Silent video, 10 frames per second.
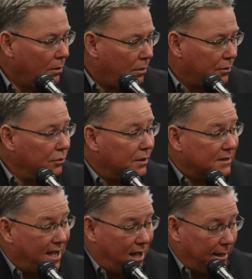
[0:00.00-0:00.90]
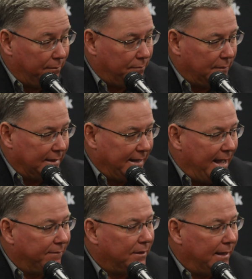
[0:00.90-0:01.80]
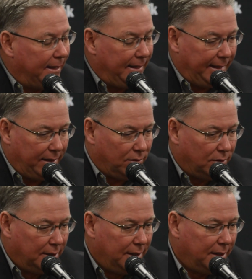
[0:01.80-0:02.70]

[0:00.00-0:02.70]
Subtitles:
through the time that they have to let it heal,